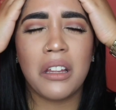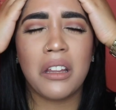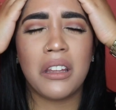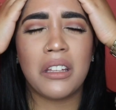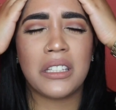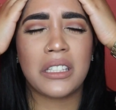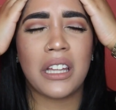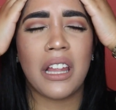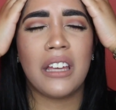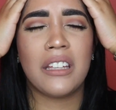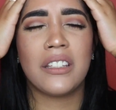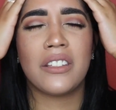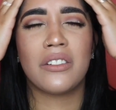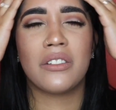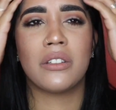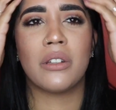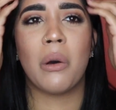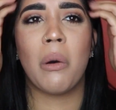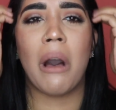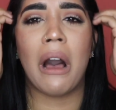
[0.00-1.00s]
These lights are
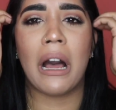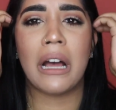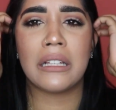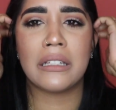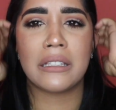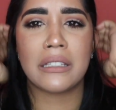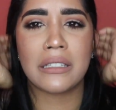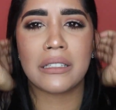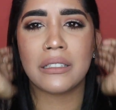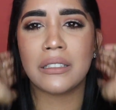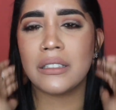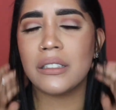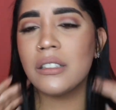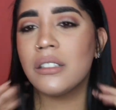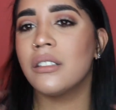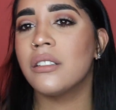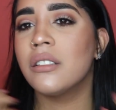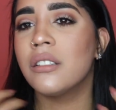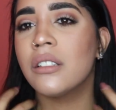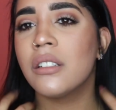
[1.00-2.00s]
so hot.
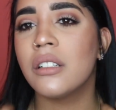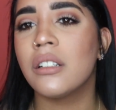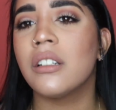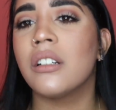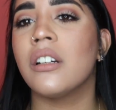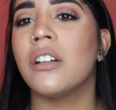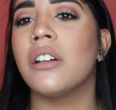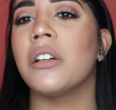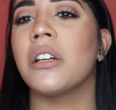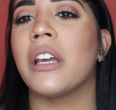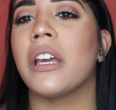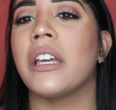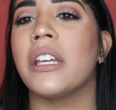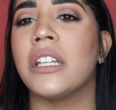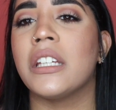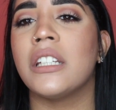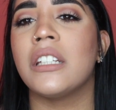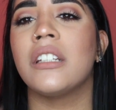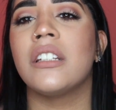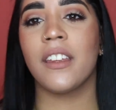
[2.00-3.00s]
Okay.
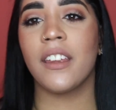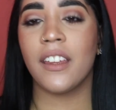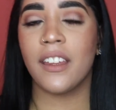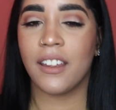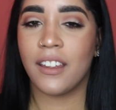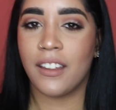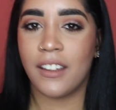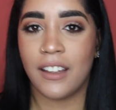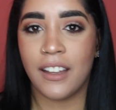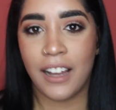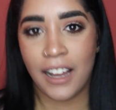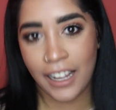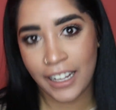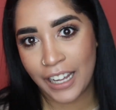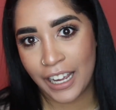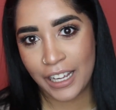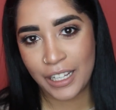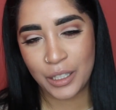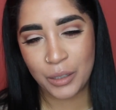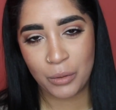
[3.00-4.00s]
Hi
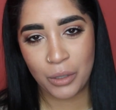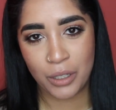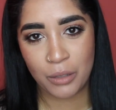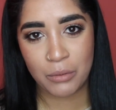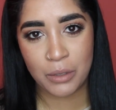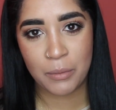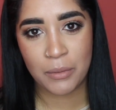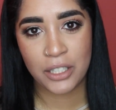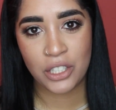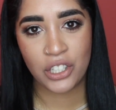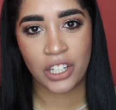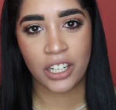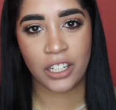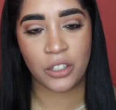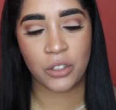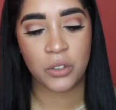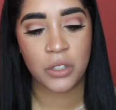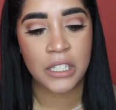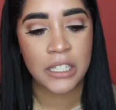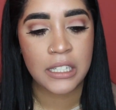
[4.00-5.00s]
guys, welcome to my
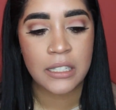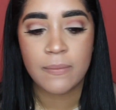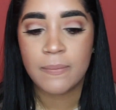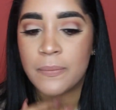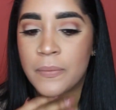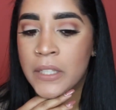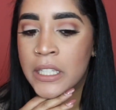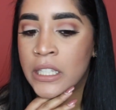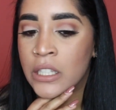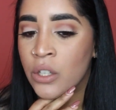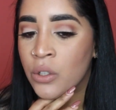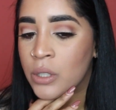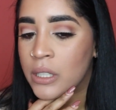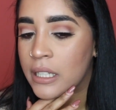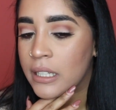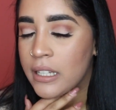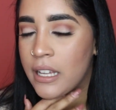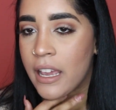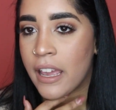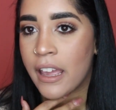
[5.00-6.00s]
channel. So
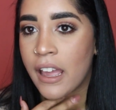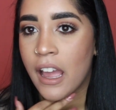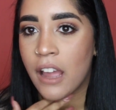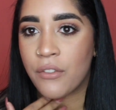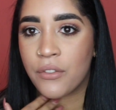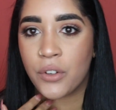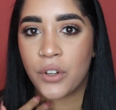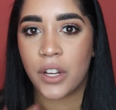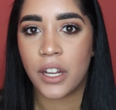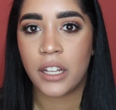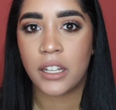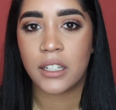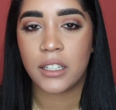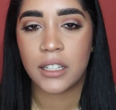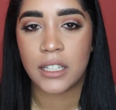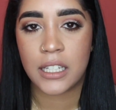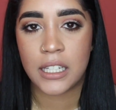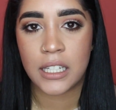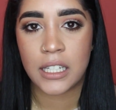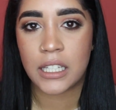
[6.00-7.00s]
today I've
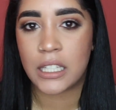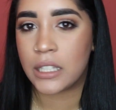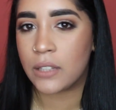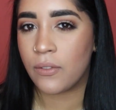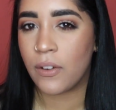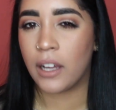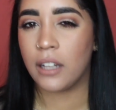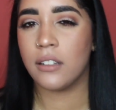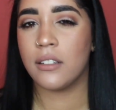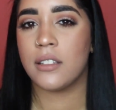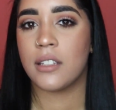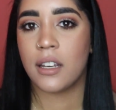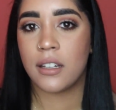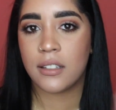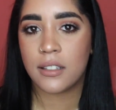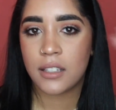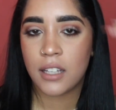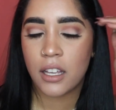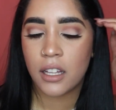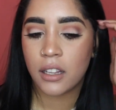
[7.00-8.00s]
created this
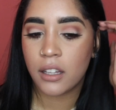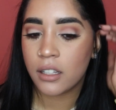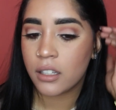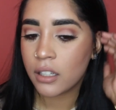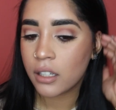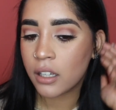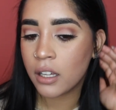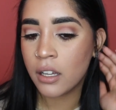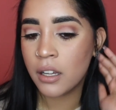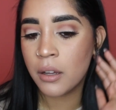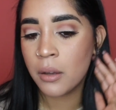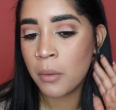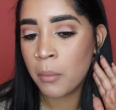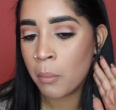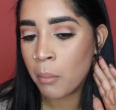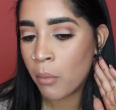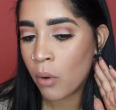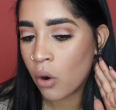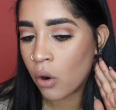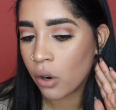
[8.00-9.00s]
Valentine's Day look.
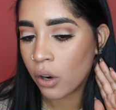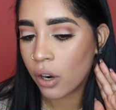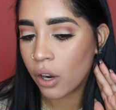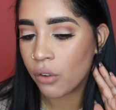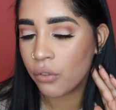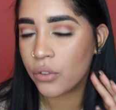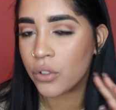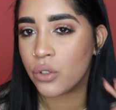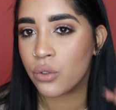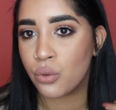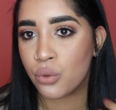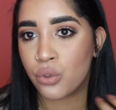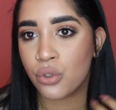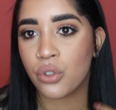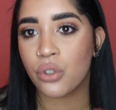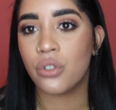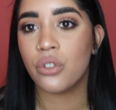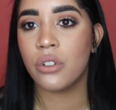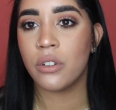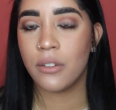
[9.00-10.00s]
More of a
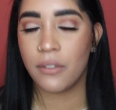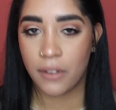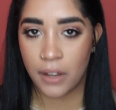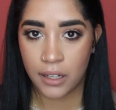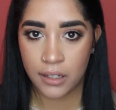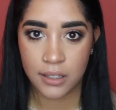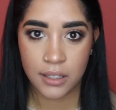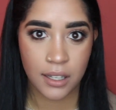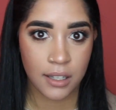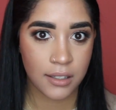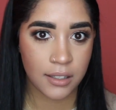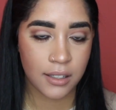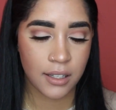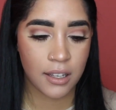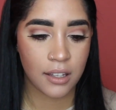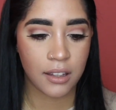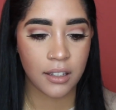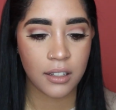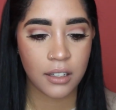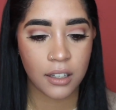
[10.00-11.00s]
neutral Valentine's
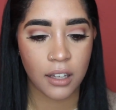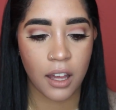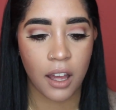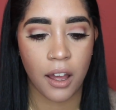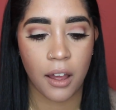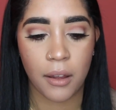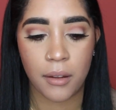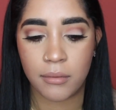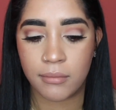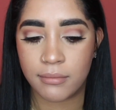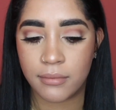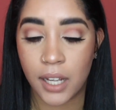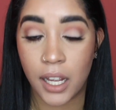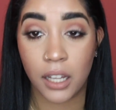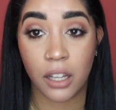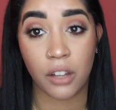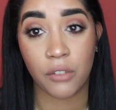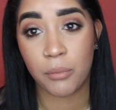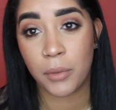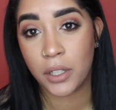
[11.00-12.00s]
Day look. I
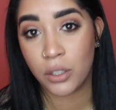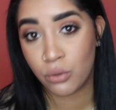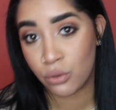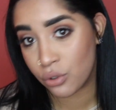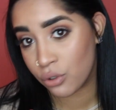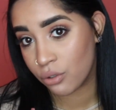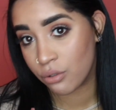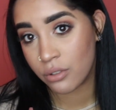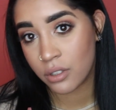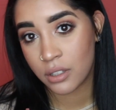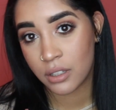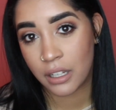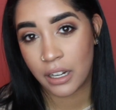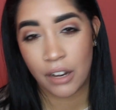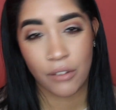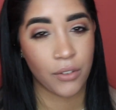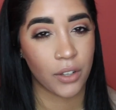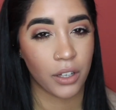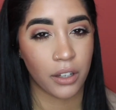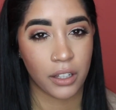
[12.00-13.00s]
love my neutrals and
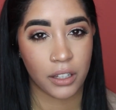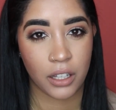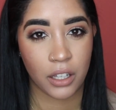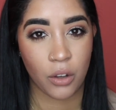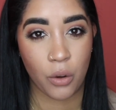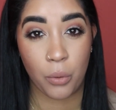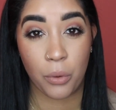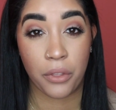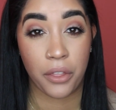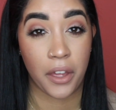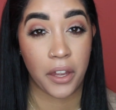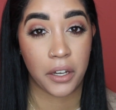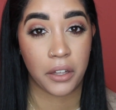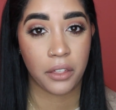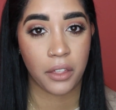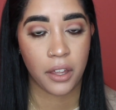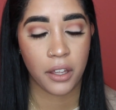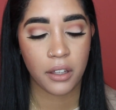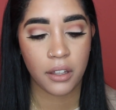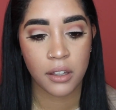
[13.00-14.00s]
I feel like they go with
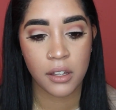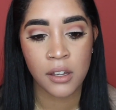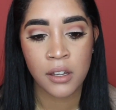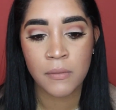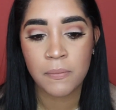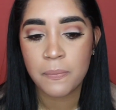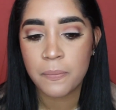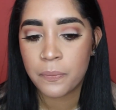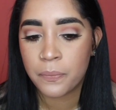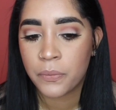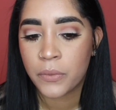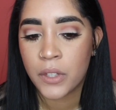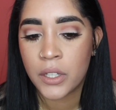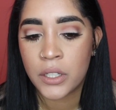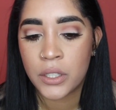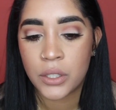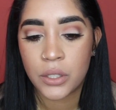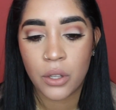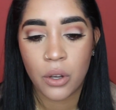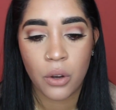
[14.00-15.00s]
anything.
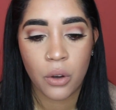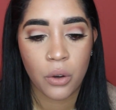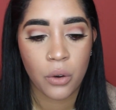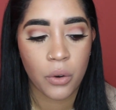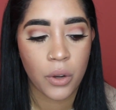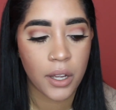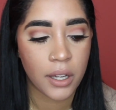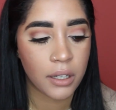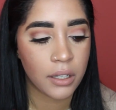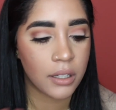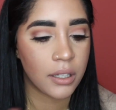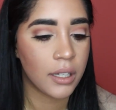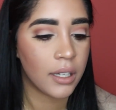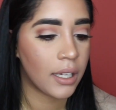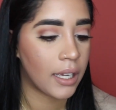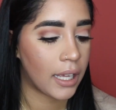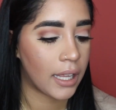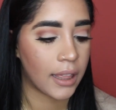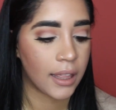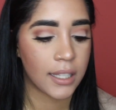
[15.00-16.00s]
So
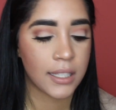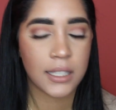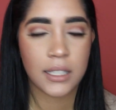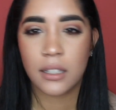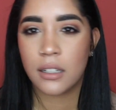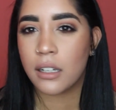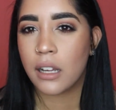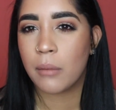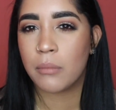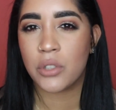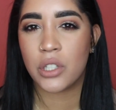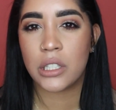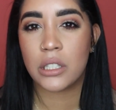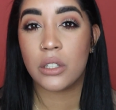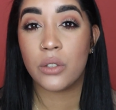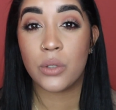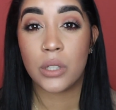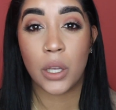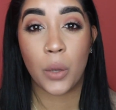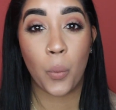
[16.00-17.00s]
in this look I'm just
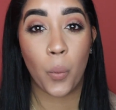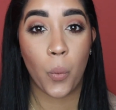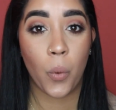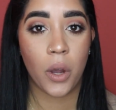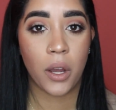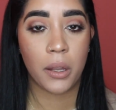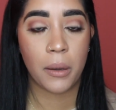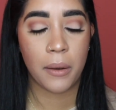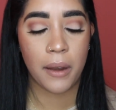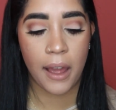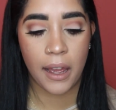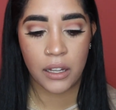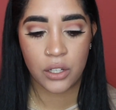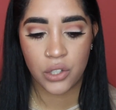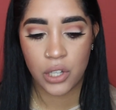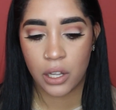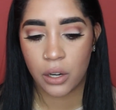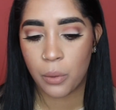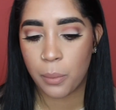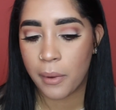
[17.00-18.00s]
using one
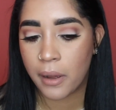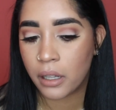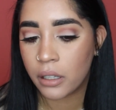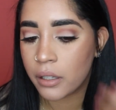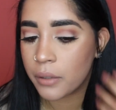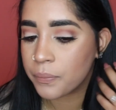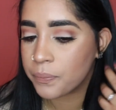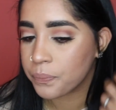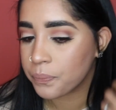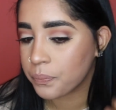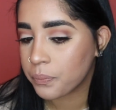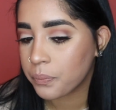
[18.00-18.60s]
eyeshadow palette.